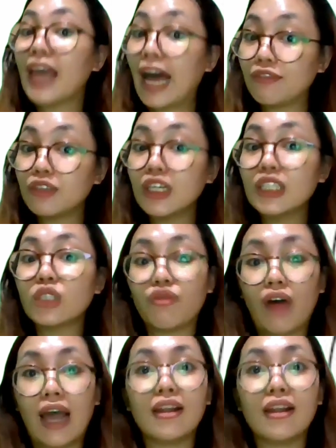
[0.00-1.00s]
after its
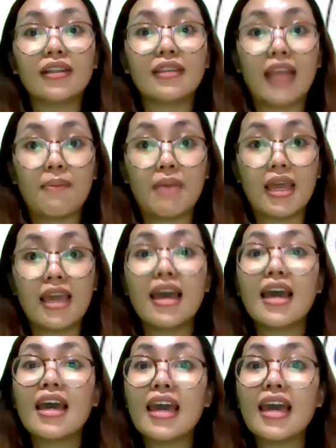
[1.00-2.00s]
final naming
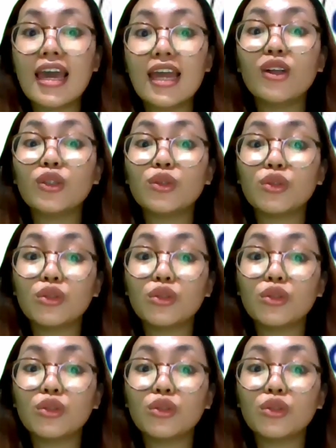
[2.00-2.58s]
in